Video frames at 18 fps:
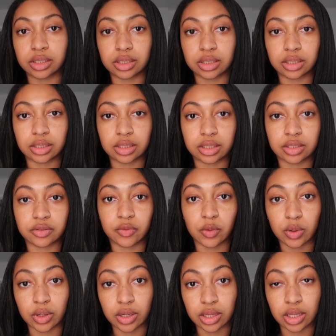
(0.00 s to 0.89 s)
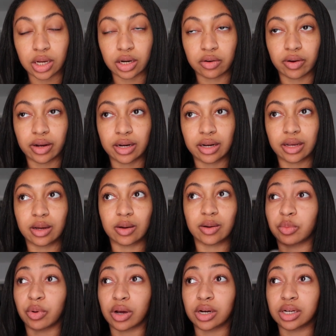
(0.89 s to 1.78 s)
It is 4 o'clock right now.
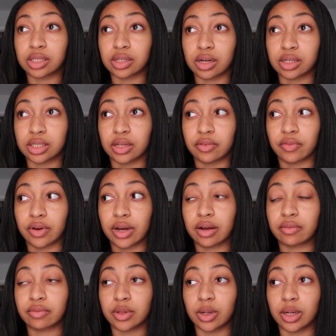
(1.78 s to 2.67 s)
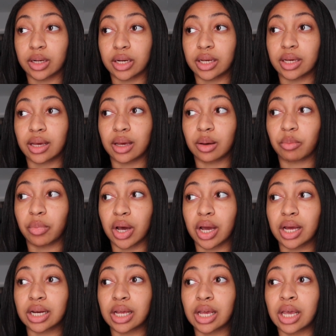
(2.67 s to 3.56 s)
Party starts at 5:30,
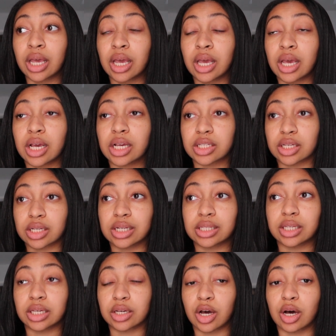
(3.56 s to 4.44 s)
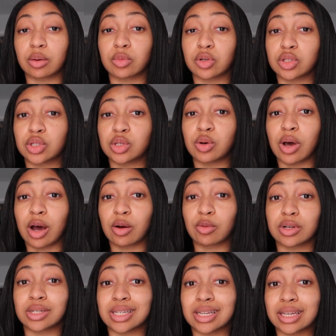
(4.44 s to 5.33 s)
but it's gonna take almost 2
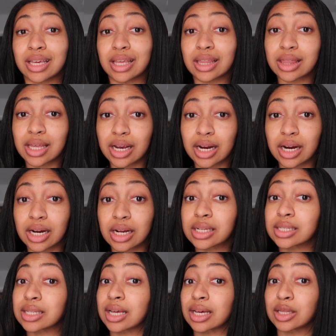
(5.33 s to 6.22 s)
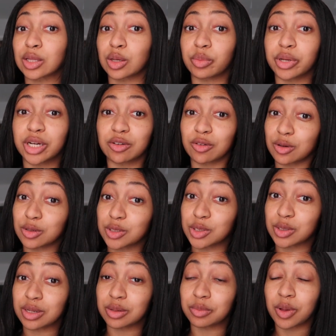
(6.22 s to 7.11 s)
hours to get there. It's like a little mini road
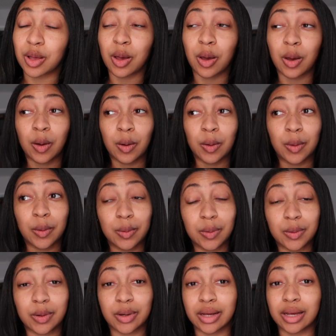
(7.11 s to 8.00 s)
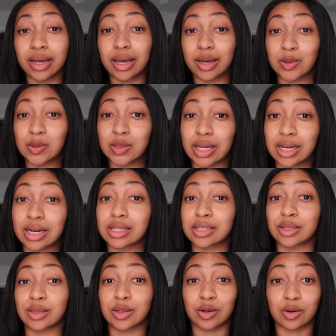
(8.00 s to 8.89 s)
trip. Whew, and a lot,
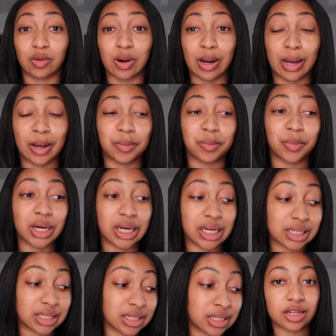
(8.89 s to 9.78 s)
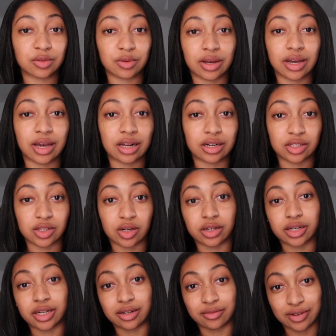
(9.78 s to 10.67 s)
that's a long ride, but that's why I gotta
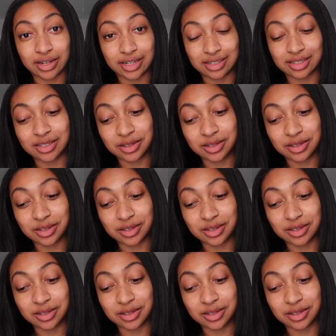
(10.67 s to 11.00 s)
start getting ready.